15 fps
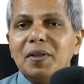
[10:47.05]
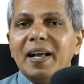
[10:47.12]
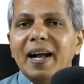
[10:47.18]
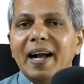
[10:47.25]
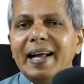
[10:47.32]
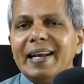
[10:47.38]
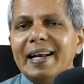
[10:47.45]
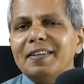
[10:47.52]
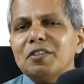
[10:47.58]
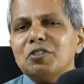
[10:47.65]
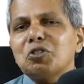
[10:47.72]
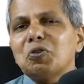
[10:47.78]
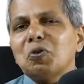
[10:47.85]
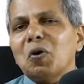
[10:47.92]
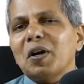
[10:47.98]
And in the
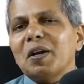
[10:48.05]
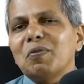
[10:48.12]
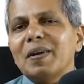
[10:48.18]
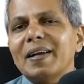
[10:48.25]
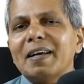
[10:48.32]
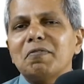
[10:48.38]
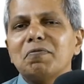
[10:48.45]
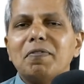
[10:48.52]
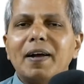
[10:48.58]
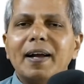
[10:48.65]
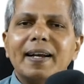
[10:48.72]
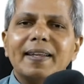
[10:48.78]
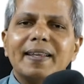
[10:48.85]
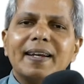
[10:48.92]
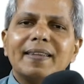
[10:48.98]
story, we can find
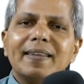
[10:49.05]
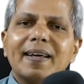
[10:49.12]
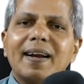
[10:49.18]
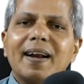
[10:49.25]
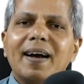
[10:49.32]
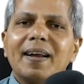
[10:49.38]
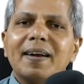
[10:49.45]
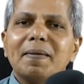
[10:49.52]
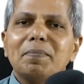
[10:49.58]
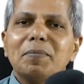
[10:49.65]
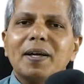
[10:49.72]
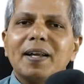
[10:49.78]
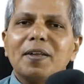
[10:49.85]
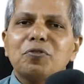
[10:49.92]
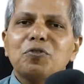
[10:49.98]
that there
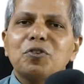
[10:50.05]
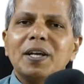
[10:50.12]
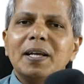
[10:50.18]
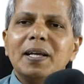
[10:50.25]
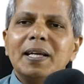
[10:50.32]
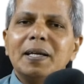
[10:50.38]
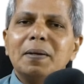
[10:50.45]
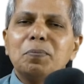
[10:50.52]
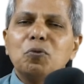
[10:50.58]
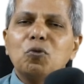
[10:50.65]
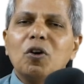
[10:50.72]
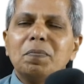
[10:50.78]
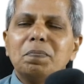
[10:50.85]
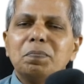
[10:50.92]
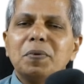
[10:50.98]
are three
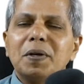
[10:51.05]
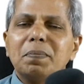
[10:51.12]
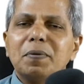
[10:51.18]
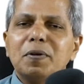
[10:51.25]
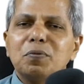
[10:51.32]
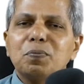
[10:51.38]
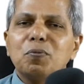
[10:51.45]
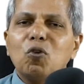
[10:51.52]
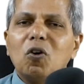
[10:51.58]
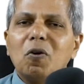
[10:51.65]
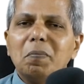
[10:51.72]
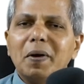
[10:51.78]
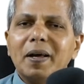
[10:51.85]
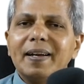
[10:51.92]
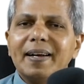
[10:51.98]
poor people, poor
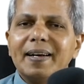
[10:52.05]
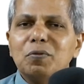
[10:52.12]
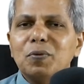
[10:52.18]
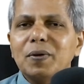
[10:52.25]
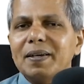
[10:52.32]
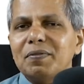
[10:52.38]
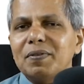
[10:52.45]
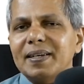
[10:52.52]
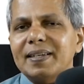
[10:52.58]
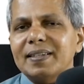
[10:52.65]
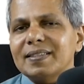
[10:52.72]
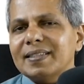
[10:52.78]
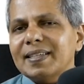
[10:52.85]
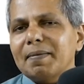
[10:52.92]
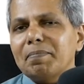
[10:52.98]
men in a way, we can
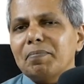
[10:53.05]
say.